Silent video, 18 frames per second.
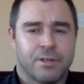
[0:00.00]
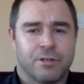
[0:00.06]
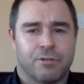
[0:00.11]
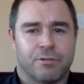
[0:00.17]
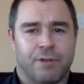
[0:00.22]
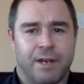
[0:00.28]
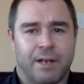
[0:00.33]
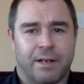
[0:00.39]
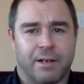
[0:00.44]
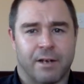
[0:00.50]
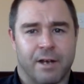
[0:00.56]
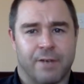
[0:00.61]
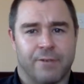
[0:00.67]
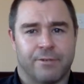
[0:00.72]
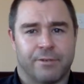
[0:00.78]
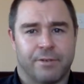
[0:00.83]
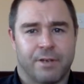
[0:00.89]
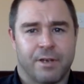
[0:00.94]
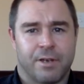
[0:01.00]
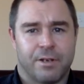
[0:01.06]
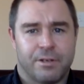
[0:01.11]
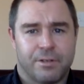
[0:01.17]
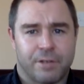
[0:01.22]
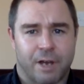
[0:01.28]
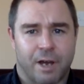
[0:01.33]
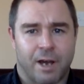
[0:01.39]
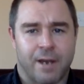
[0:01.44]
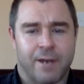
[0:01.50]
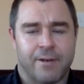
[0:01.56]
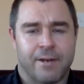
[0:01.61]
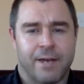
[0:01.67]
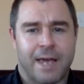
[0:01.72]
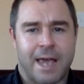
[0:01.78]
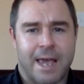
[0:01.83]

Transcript: creating a nice tight